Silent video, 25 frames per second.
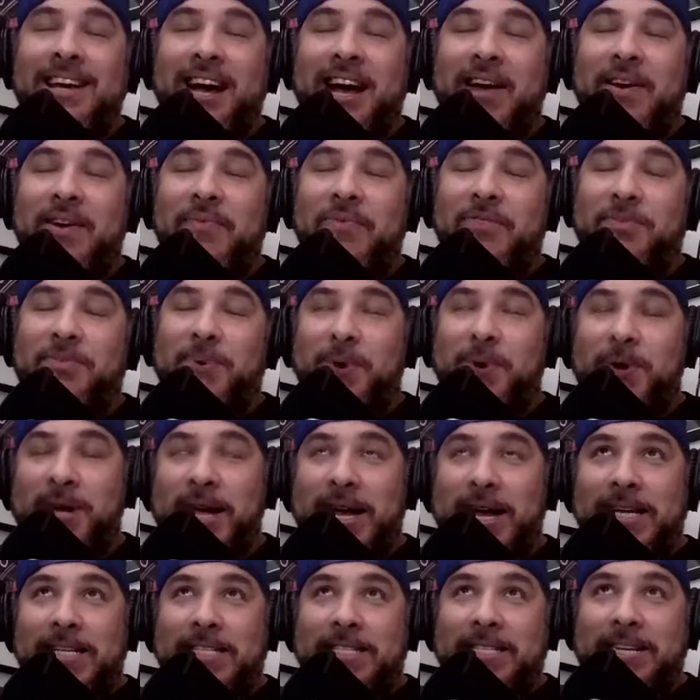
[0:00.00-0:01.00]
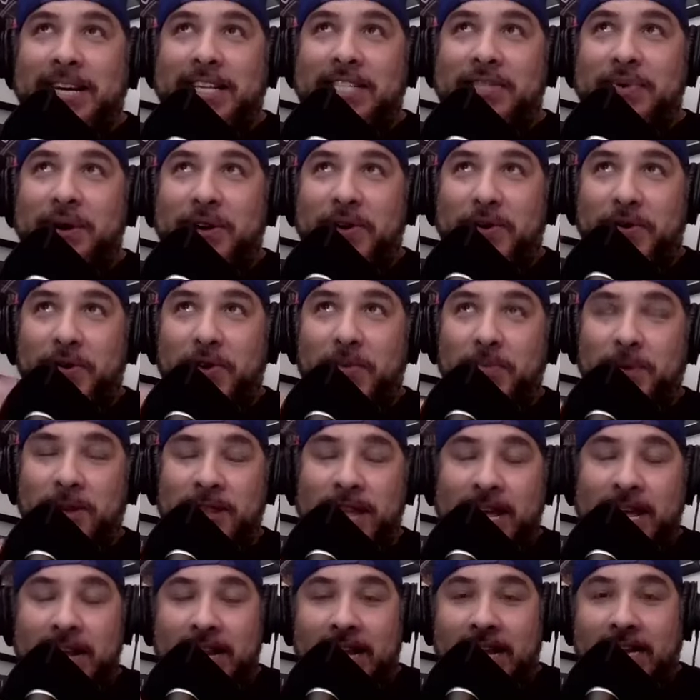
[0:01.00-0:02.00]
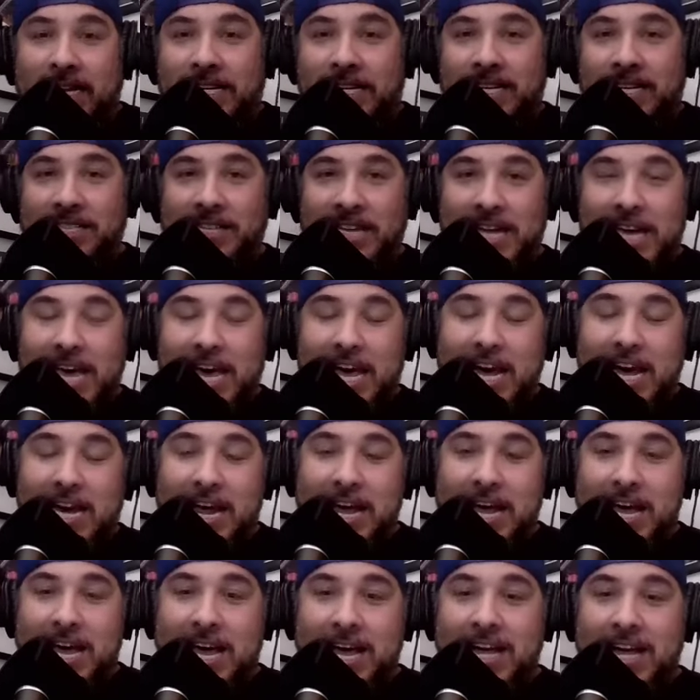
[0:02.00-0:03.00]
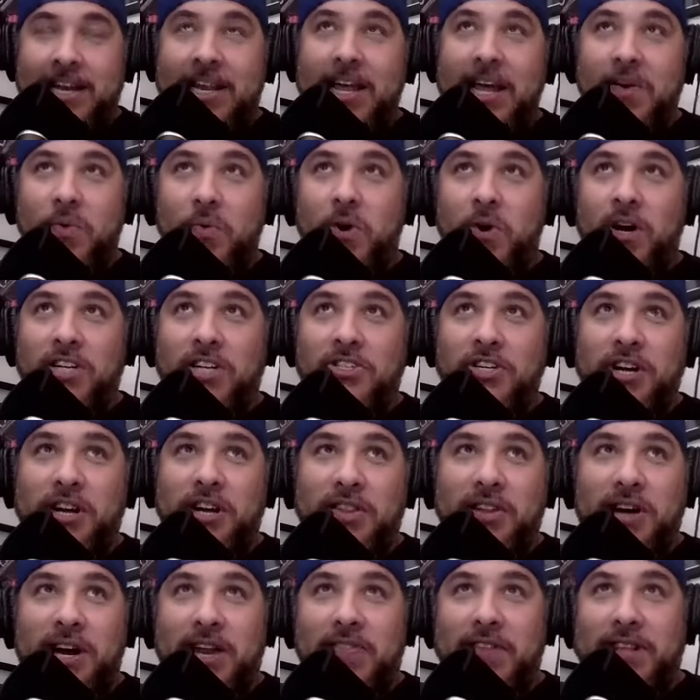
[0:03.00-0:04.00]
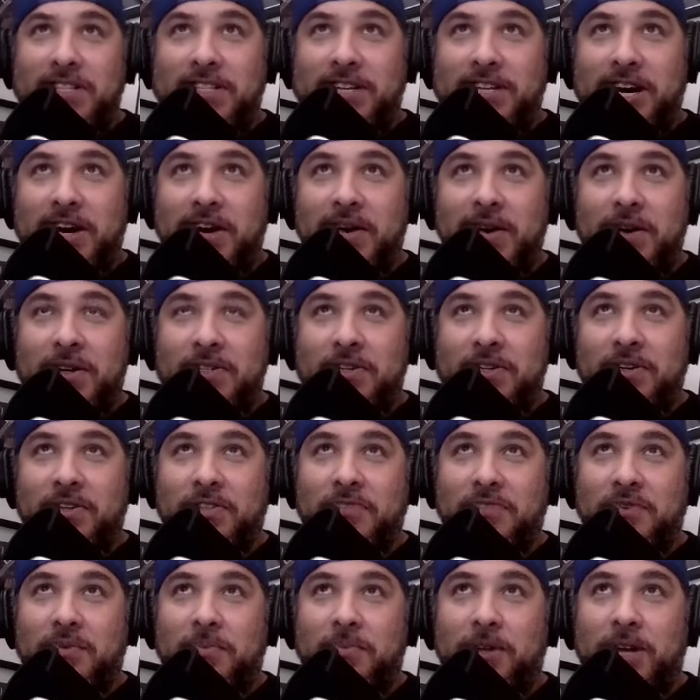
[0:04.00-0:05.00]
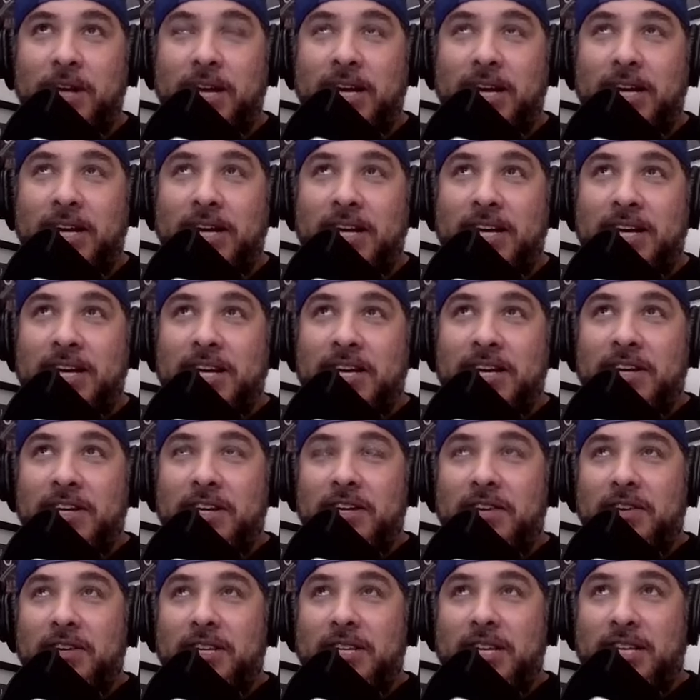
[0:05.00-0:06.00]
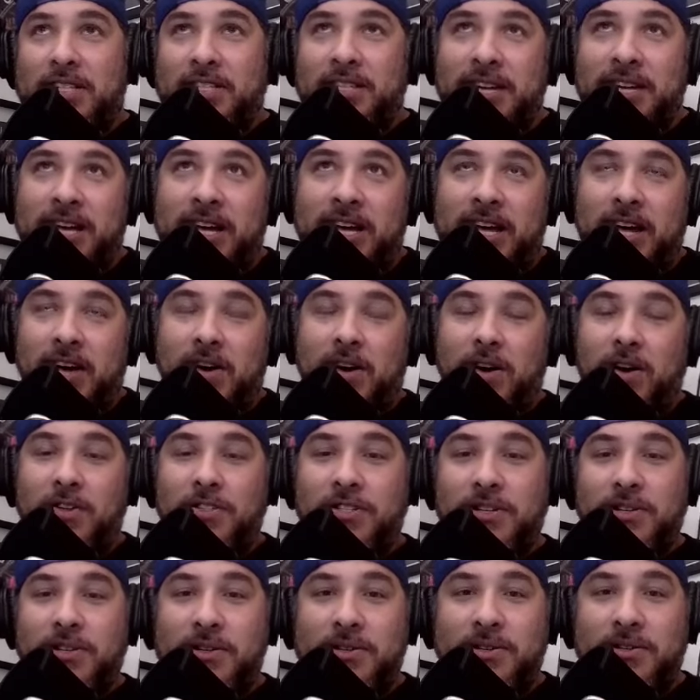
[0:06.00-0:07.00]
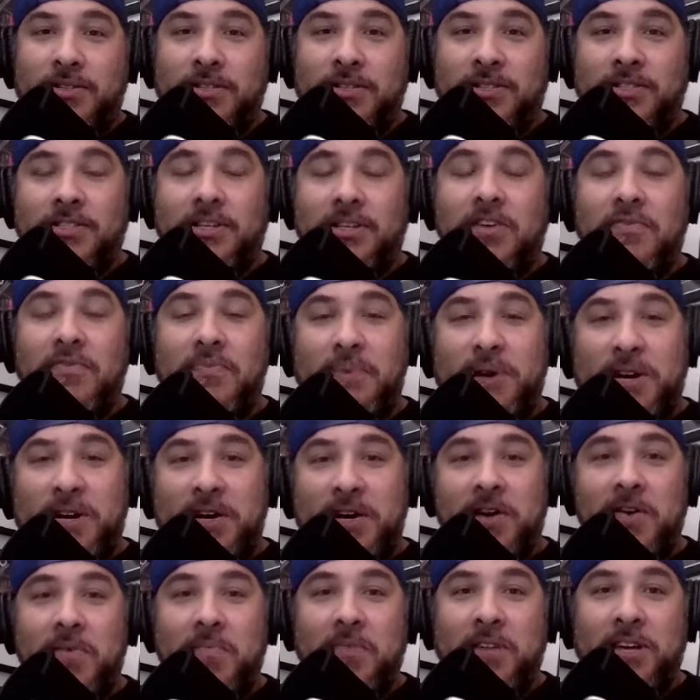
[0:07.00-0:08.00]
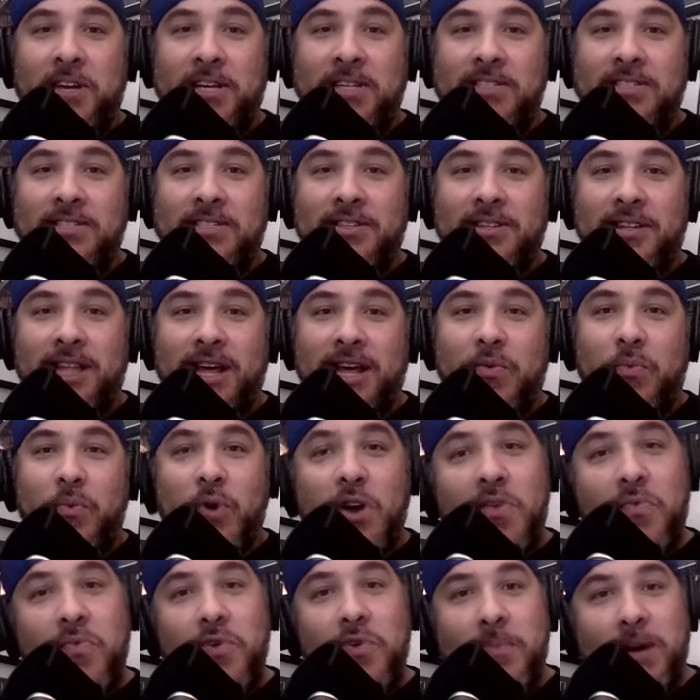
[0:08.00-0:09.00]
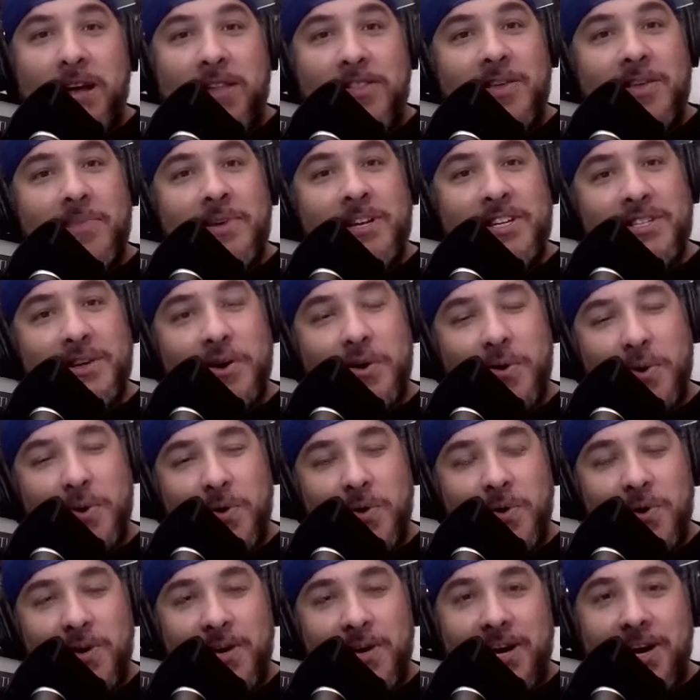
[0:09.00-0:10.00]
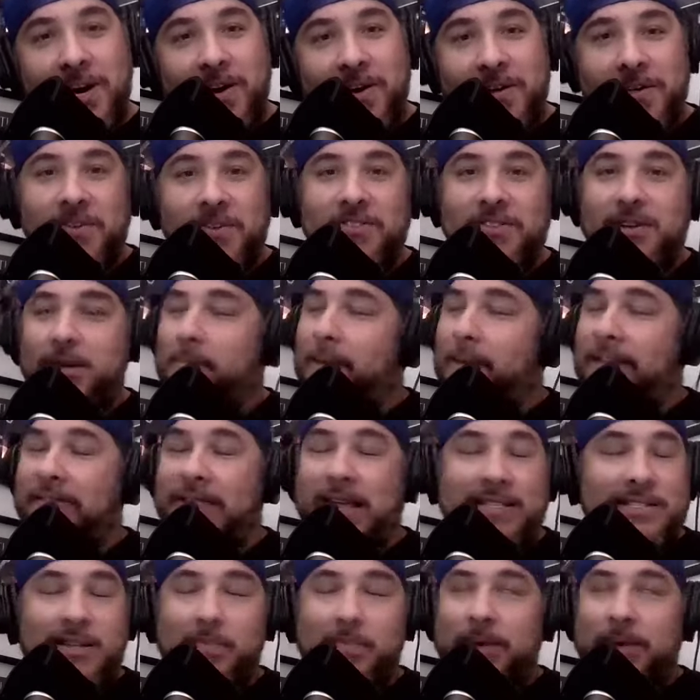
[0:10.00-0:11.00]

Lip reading: I was born in 86, so I grew up in that like Disney heyday and like watching a lot of these characters from like Disney and cartoons and stuff become these like what if we made them into horror characters? And I'm like that's